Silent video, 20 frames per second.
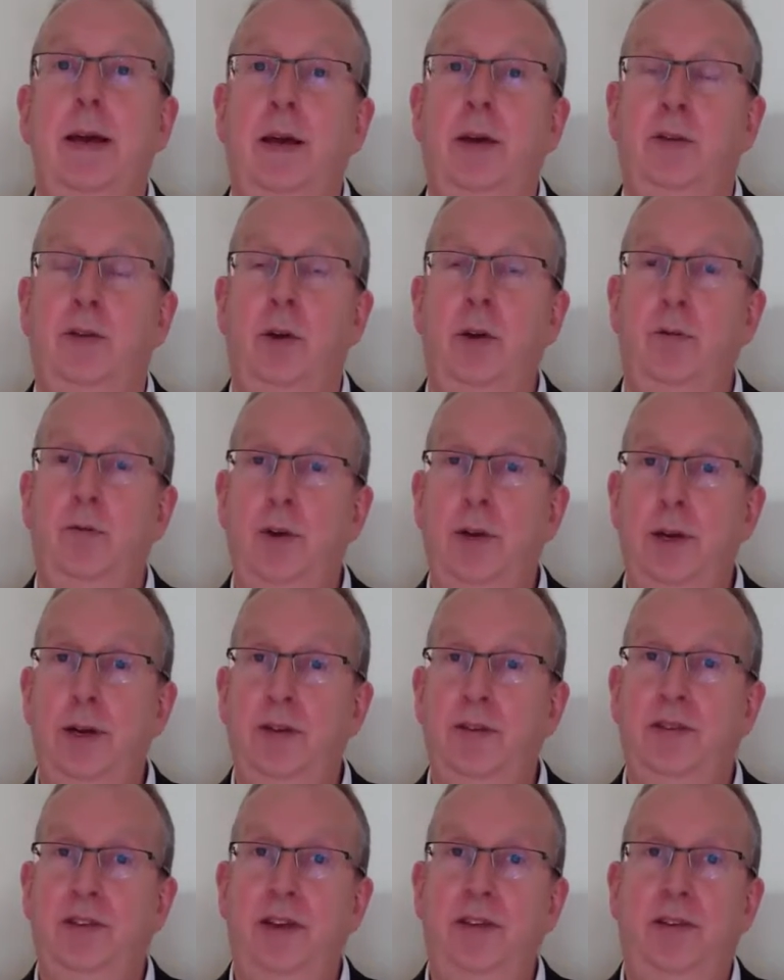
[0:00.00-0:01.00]
So if you're going
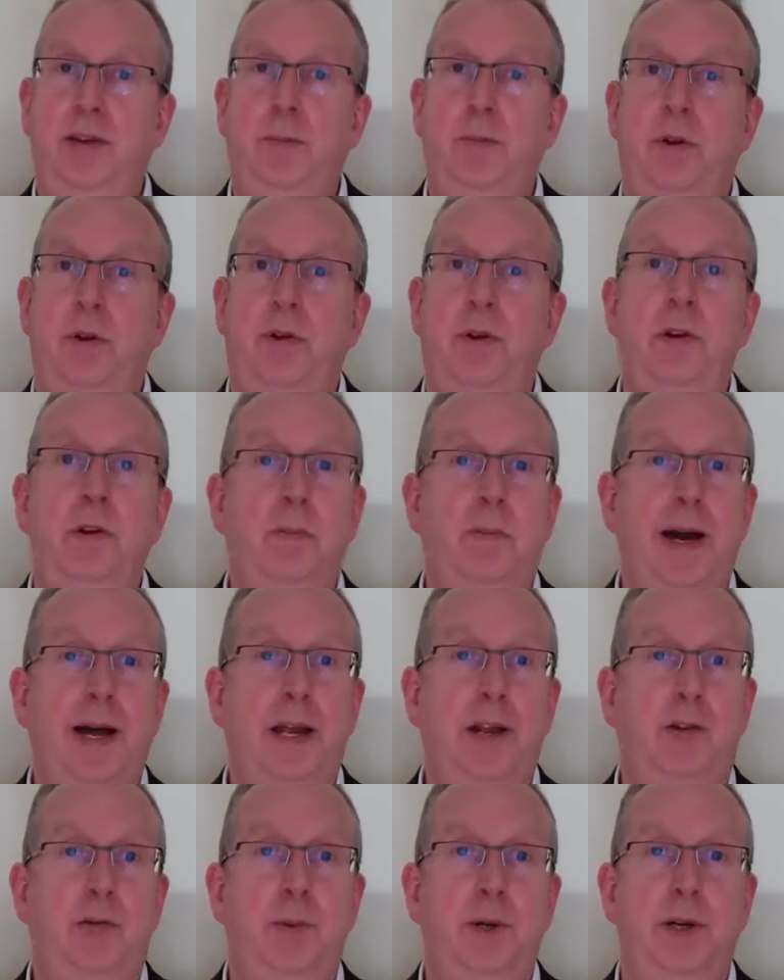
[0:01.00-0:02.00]
to set your own
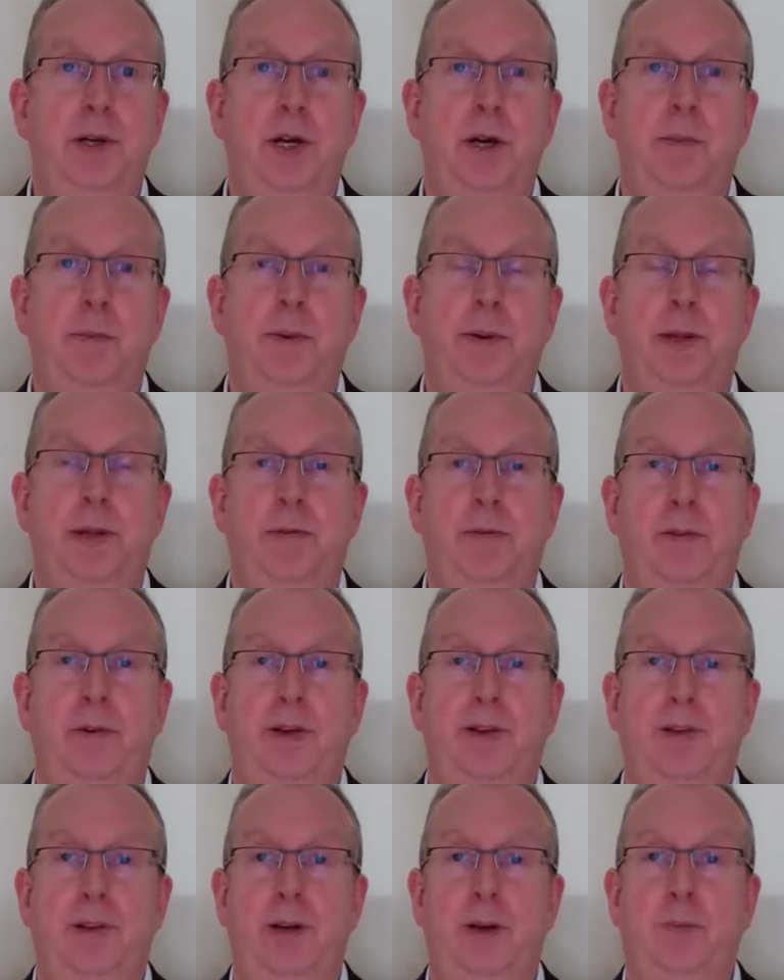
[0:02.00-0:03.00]
management company, for
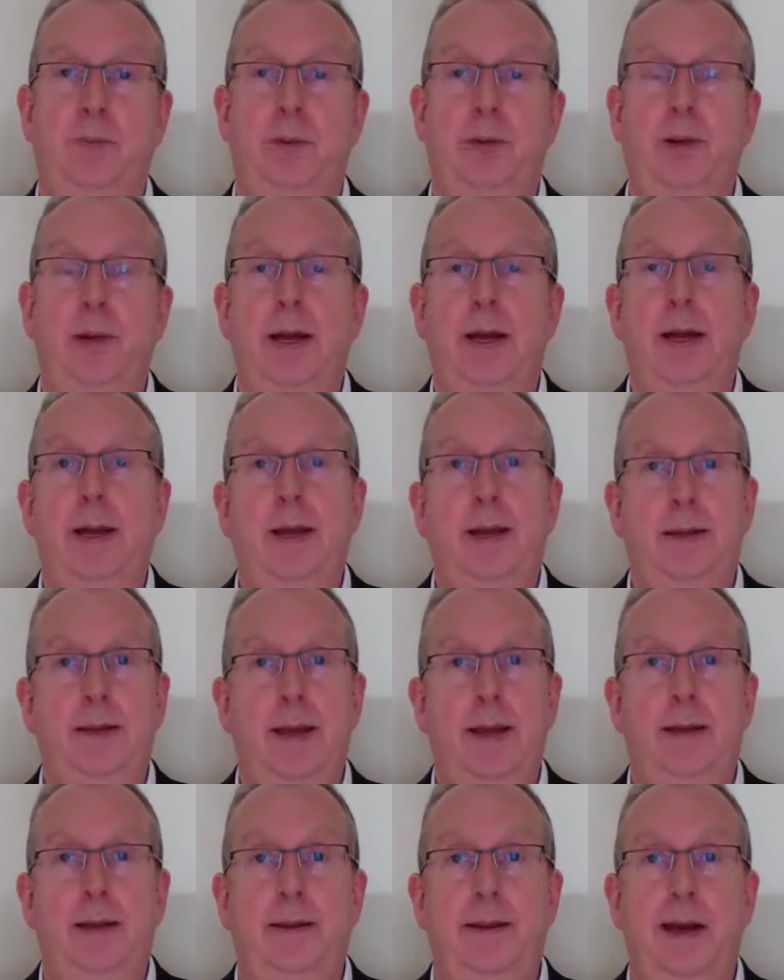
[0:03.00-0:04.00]
example,
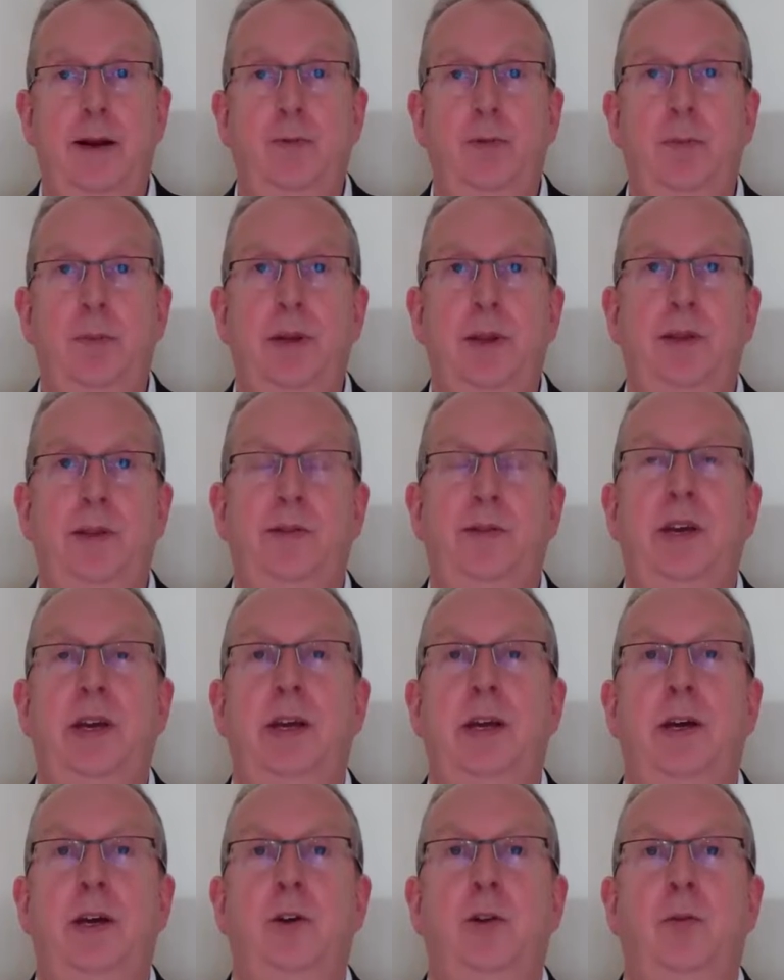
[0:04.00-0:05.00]
then that would be the
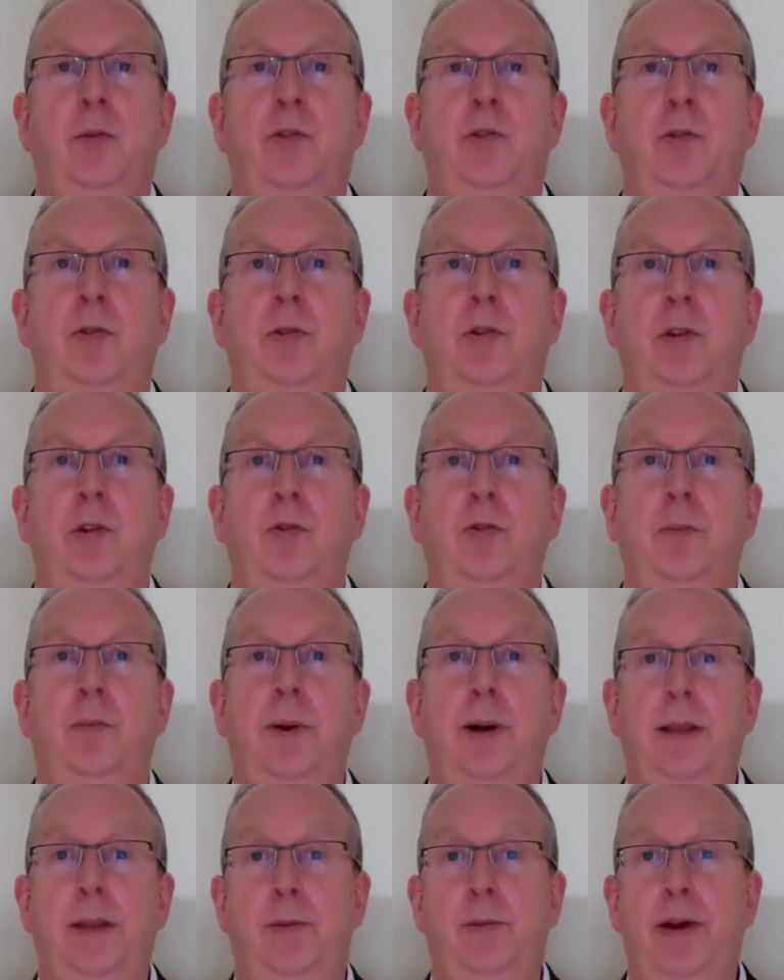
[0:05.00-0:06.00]
SIC code which you'd use. And
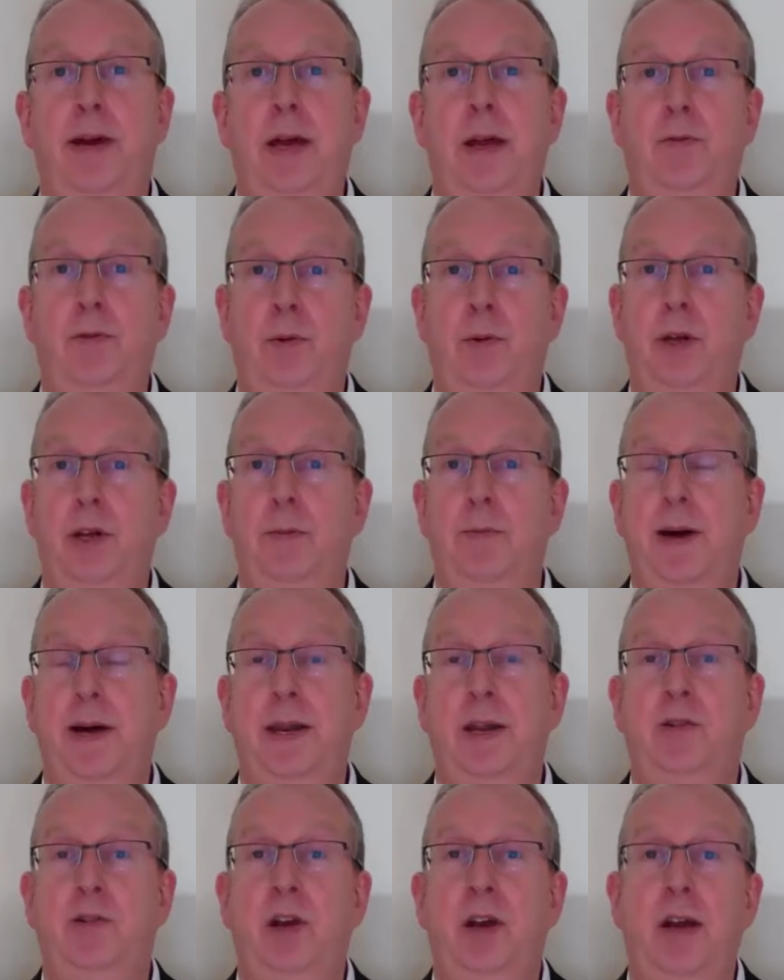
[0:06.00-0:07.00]
by the way, if you were going to
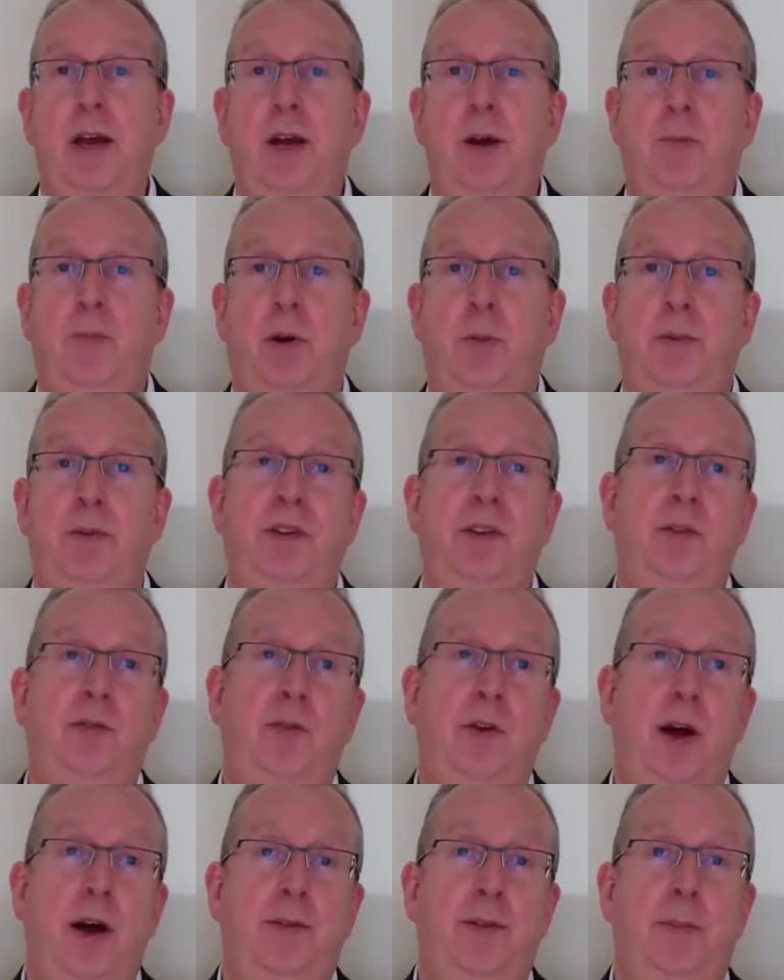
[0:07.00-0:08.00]
manage properties
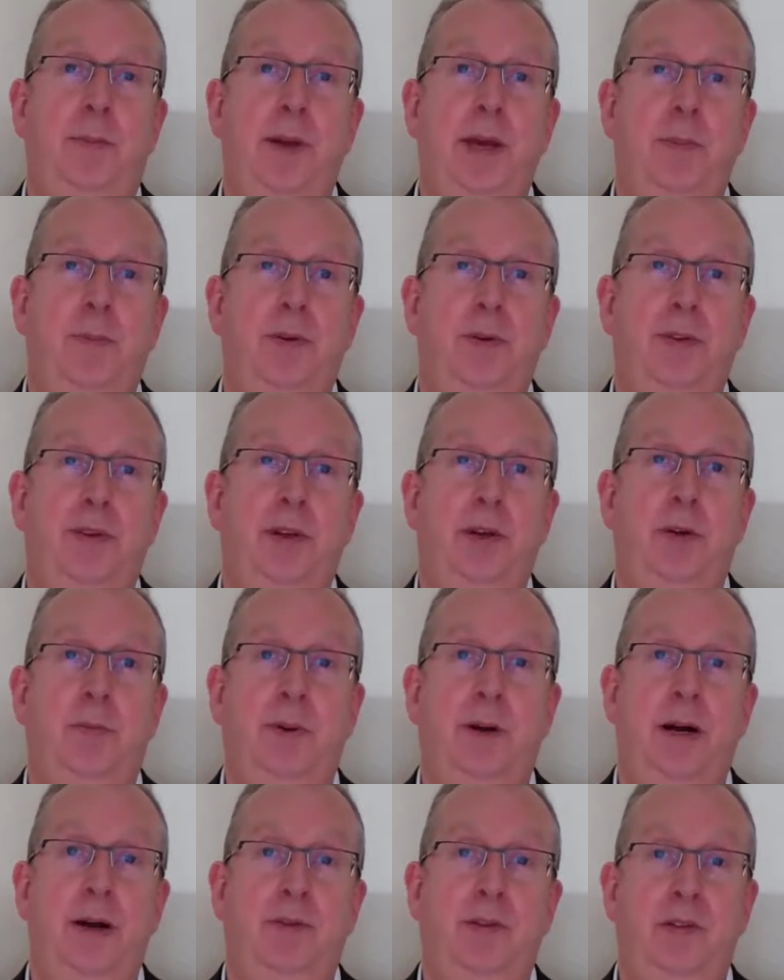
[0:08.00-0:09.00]
for other people, third
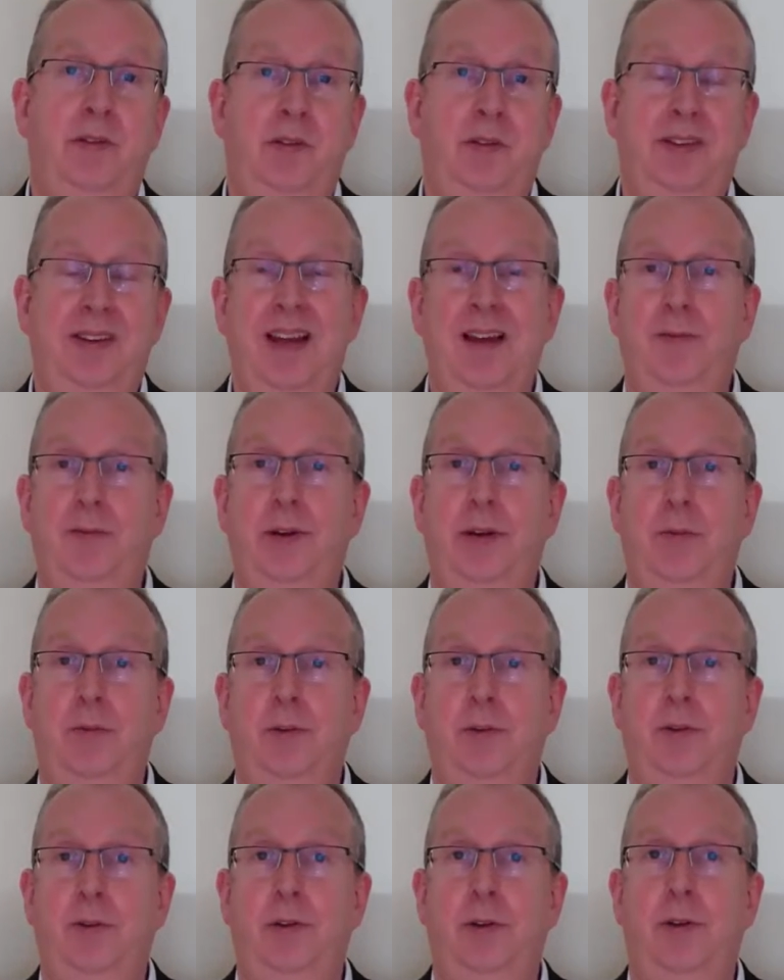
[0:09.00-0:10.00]
parties, you definitely
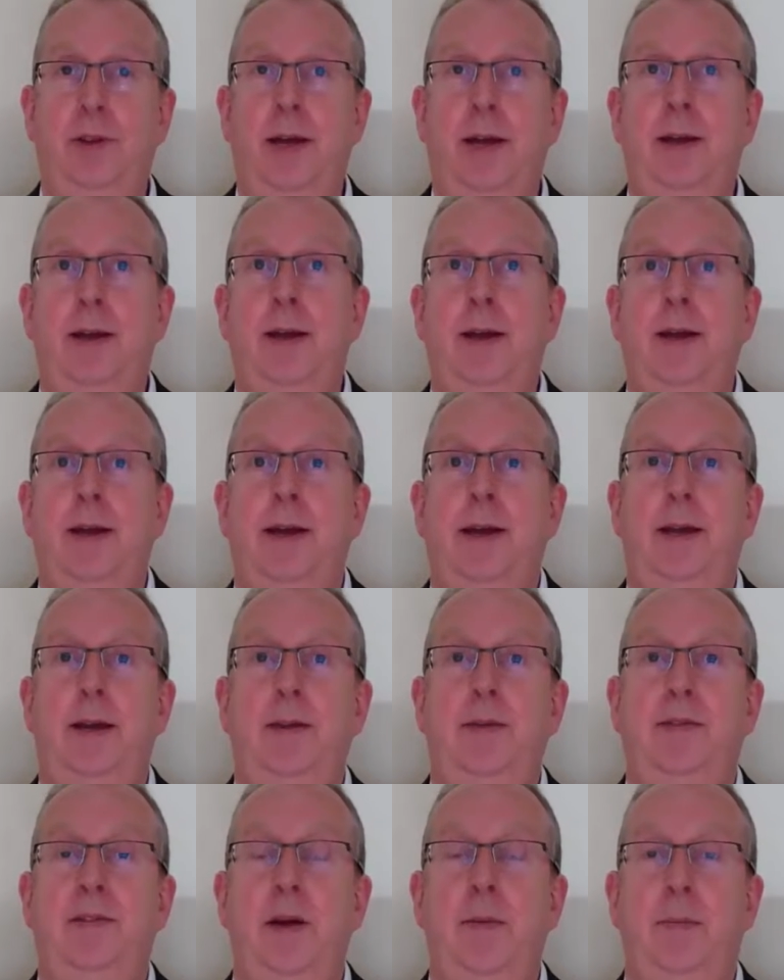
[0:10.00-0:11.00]
want to do that in
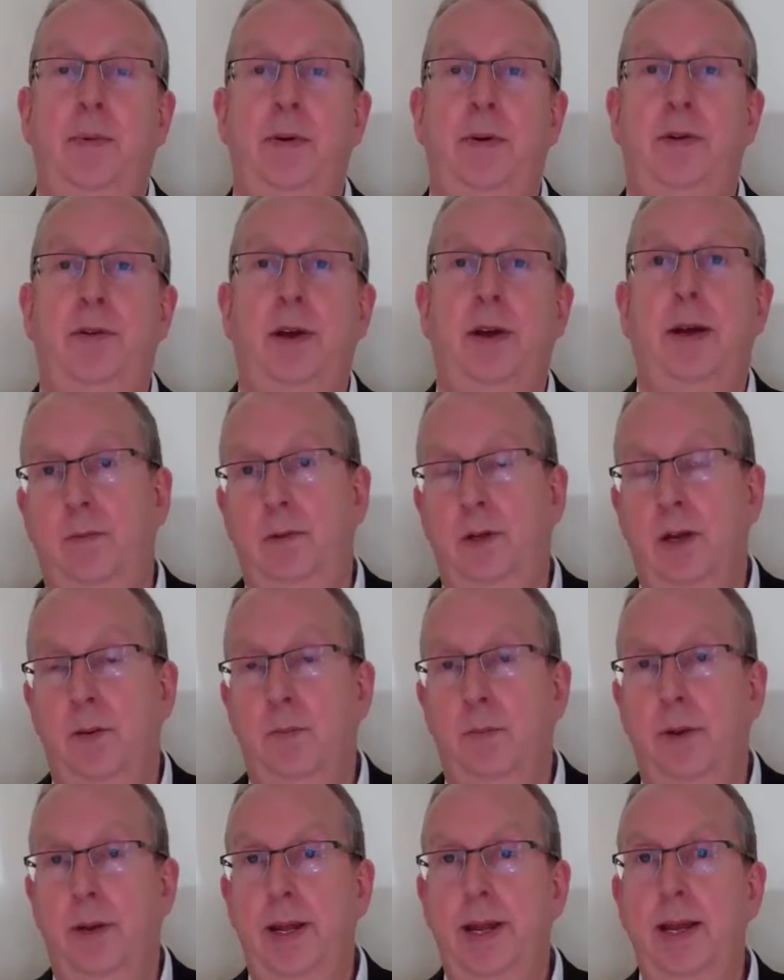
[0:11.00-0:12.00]
a separate
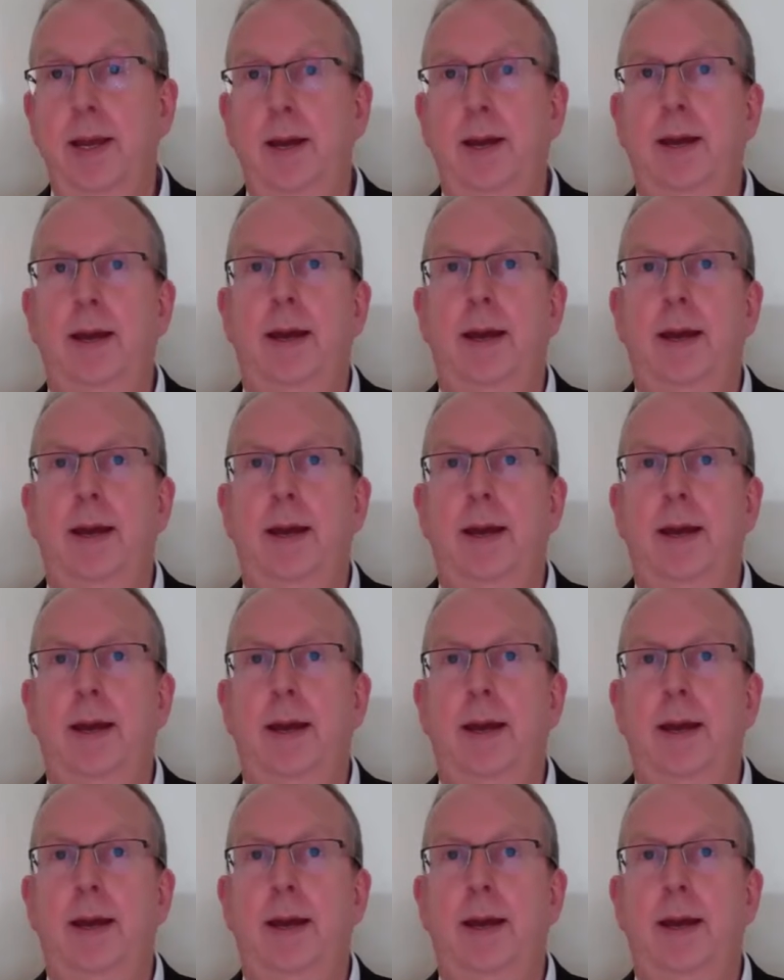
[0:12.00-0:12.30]
company.